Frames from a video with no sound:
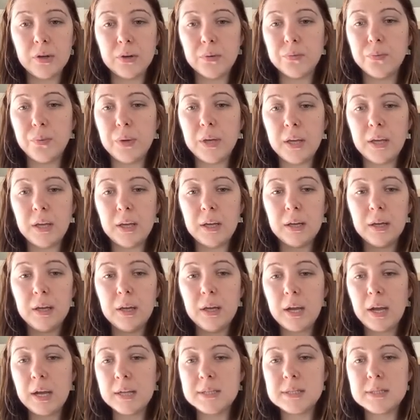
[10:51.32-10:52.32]
We
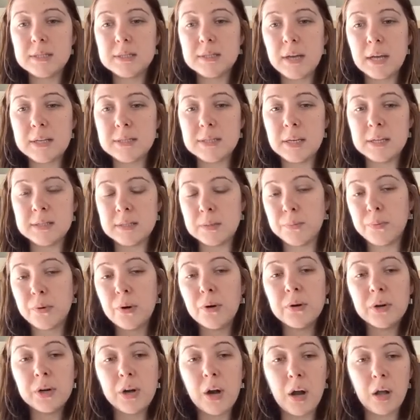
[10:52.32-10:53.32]
as a
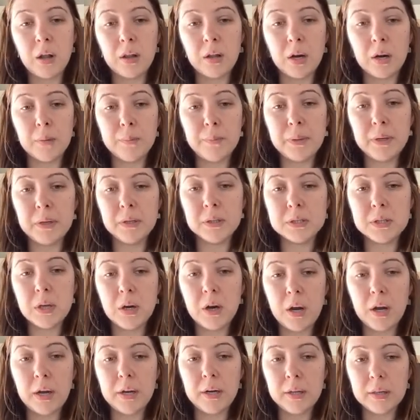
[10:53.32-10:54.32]
protocol are built
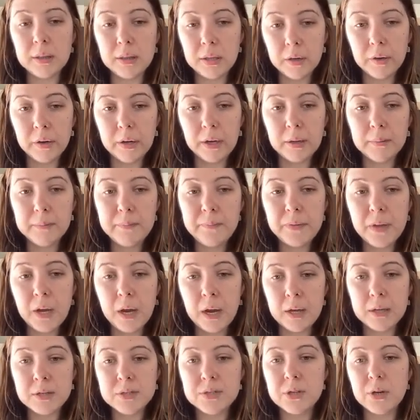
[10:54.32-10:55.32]
on
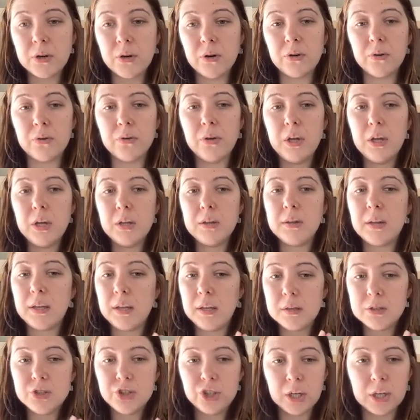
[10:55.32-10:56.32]
Ethereum, so
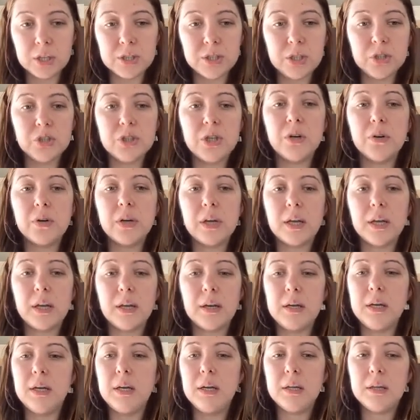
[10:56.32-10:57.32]
the GRT
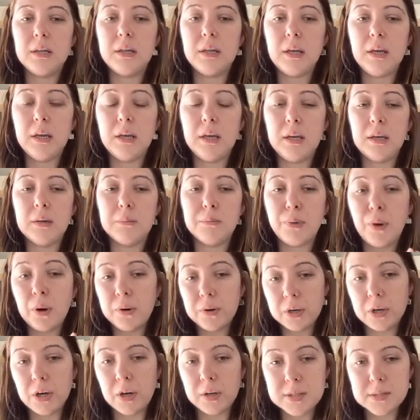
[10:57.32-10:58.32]
token, the
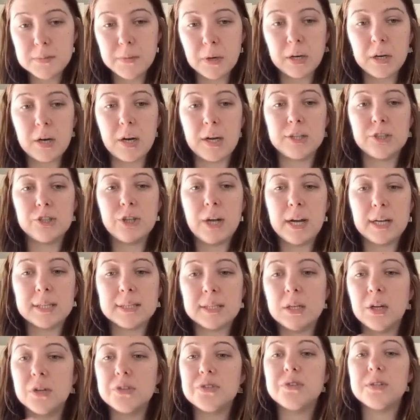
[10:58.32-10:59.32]
protocol smart contracts,
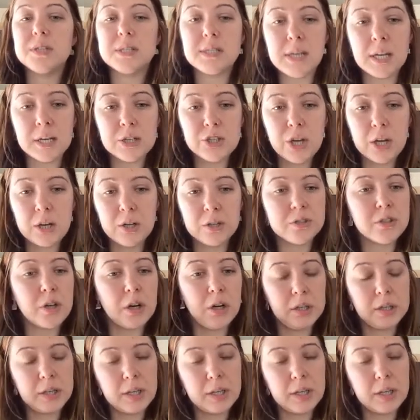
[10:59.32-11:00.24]
and also the state channels are all in